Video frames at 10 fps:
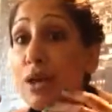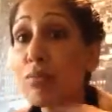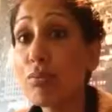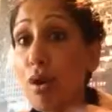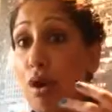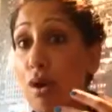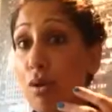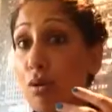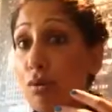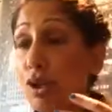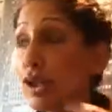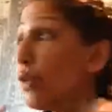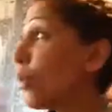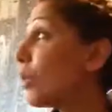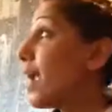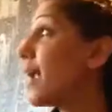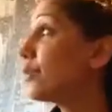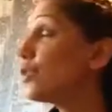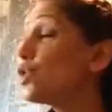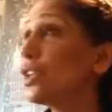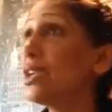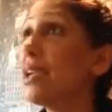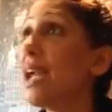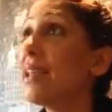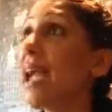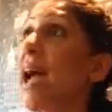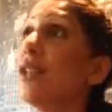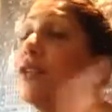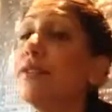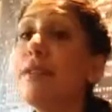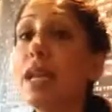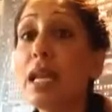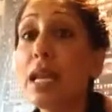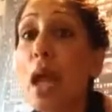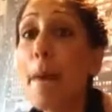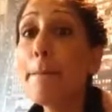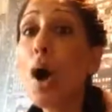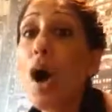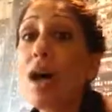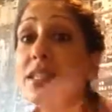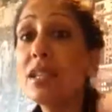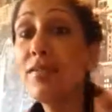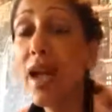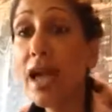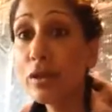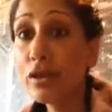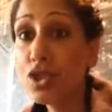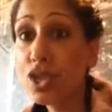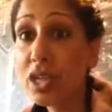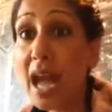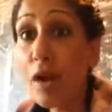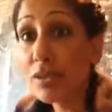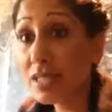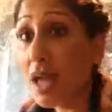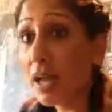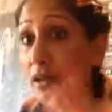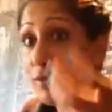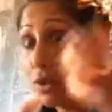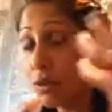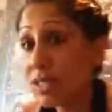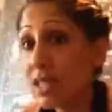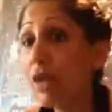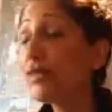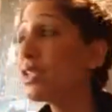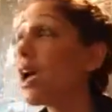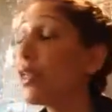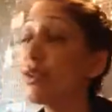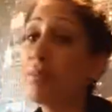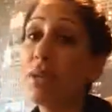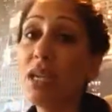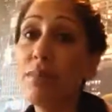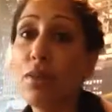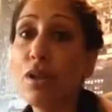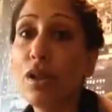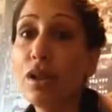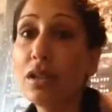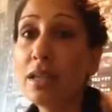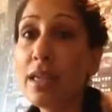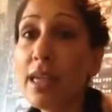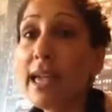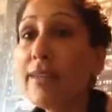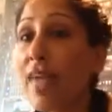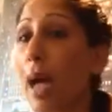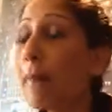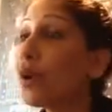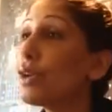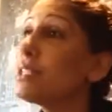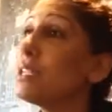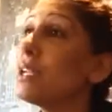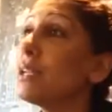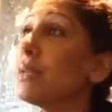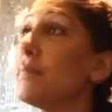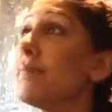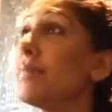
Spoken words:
grow your energy and elevate positive energy outside of yourself to other people. If that person